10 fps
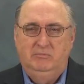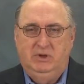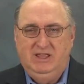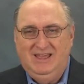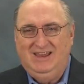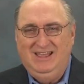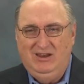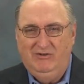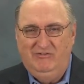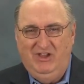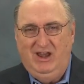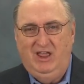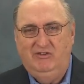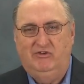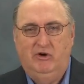But yet,
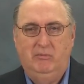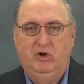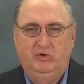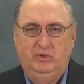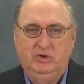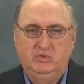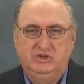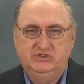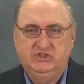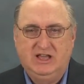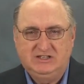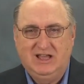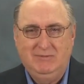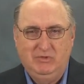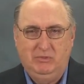intervening for a moment was that
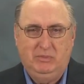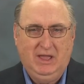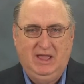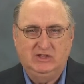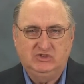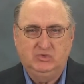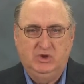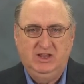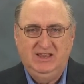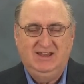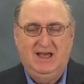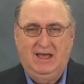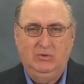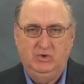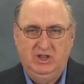time in the past when he
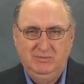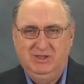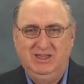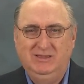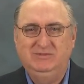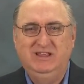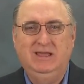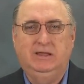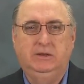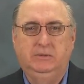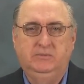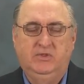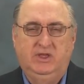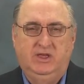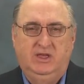died, when he became dead.
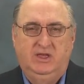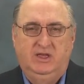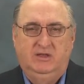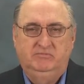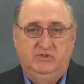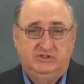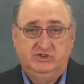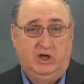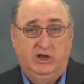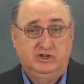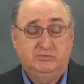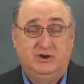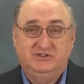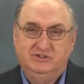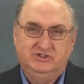It's not his
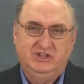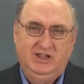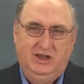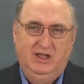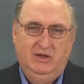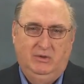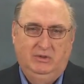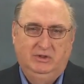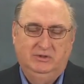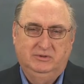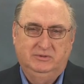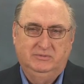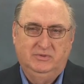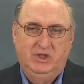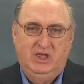present state now,
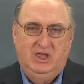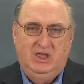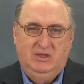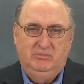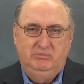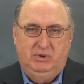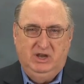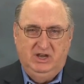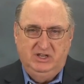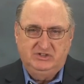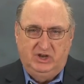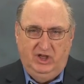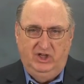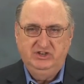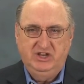but it is
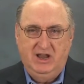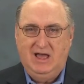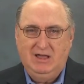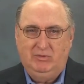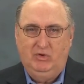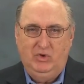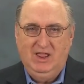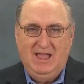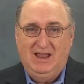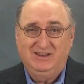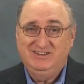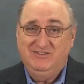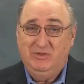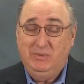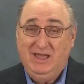an undeniable
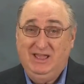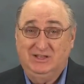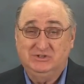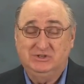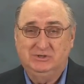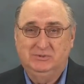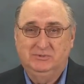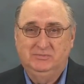reality of the past.